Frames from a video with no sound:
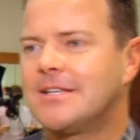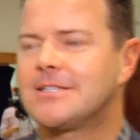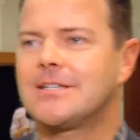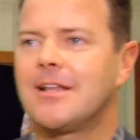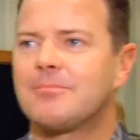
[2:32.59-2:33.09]

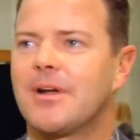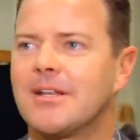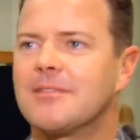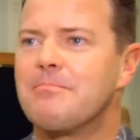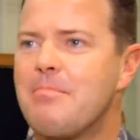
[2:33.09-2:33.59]

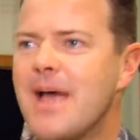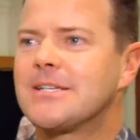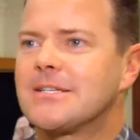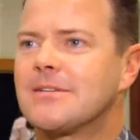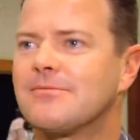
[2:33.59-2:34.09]
celebrating the
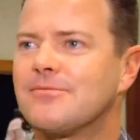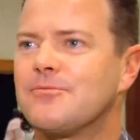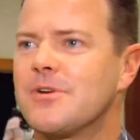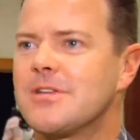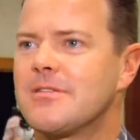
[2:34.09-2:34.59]
best of
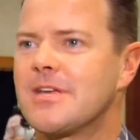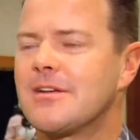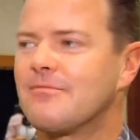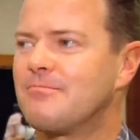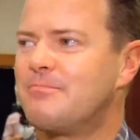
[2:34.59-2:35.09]
what you
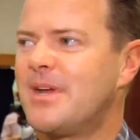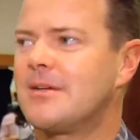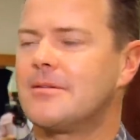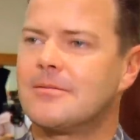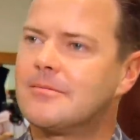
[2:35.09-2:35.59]
think of
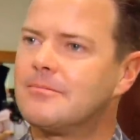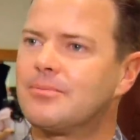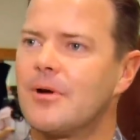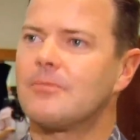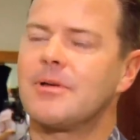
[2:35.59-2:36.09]
big
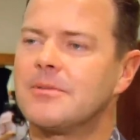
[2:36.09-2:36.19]
Broadway